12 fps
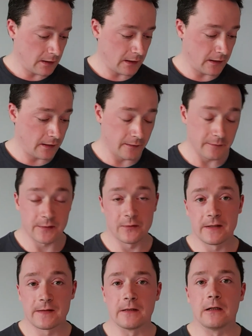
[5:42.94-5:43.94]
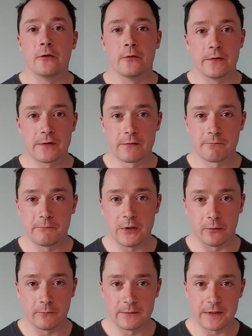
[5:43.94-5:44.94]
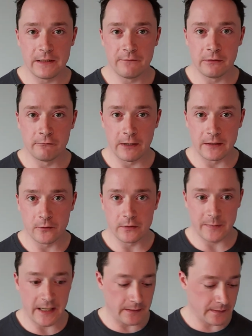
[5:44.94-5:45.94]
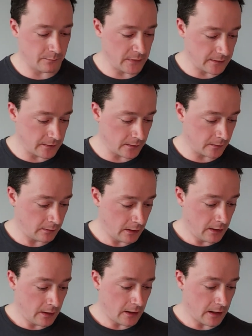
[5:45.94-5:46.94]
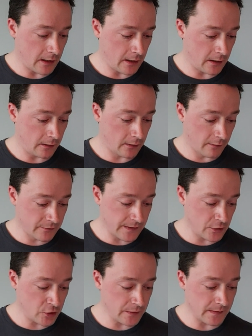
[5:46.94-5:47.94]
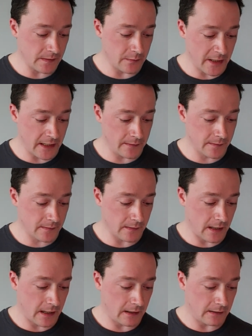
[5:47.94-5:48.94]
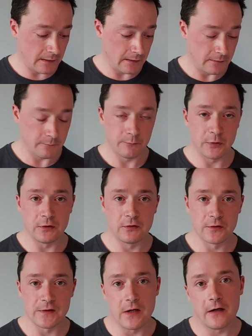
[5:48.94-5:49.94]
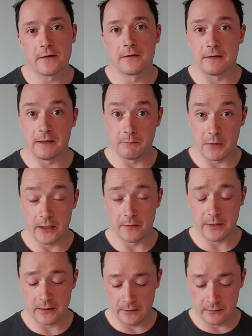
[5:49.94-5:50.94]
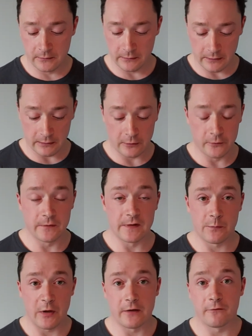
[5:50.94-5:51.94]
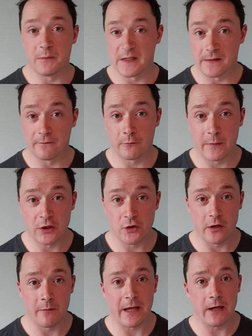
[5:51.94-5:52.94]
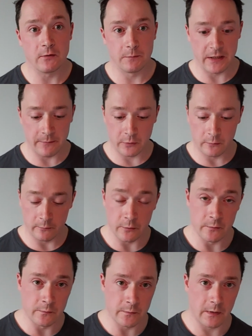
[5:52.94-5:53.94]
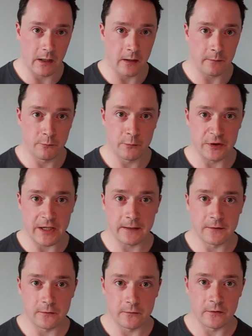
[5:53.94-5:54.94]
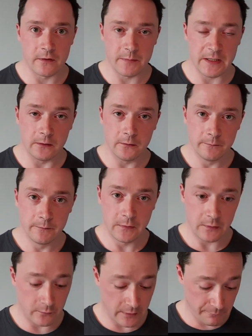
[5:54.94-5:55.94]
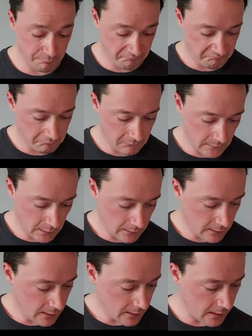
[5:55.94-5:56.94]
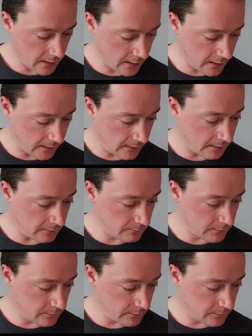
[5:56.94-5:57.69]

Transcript: So this includes, you know, TV, radio debates, media, conversations, debates, but does not, in my opinion, include the spread of misinformation about people who are protected under the bill. Okay.